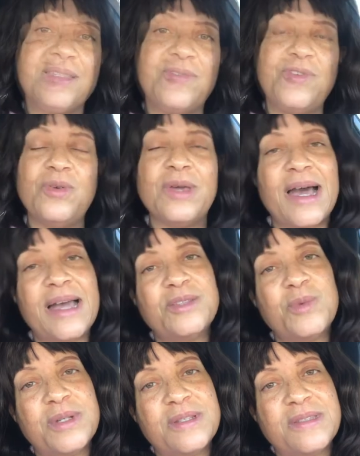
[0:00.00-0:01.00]
If you guys
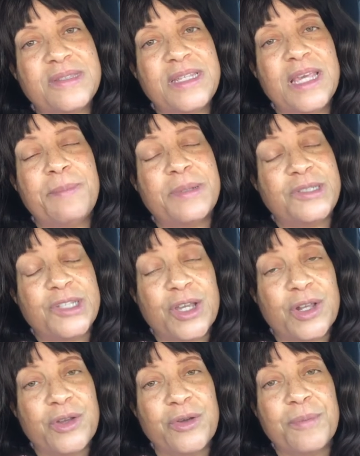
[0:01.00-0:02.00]
want to see a
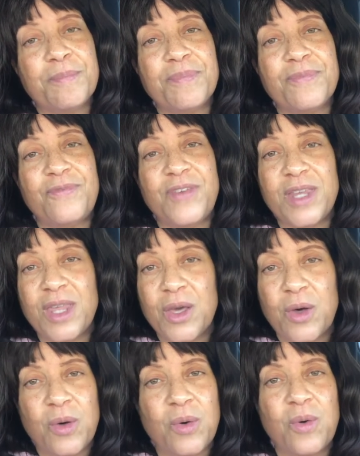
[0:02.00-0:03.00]
particular
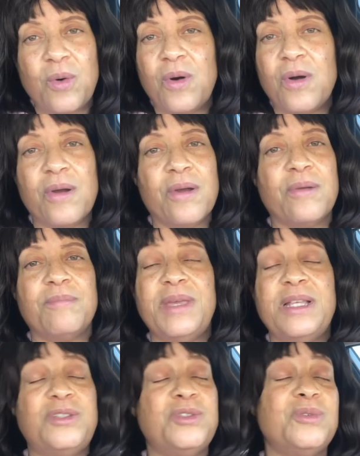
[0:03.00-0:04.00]
video or
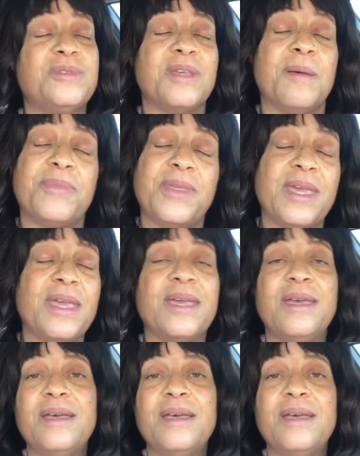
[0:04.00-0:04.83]
me do something,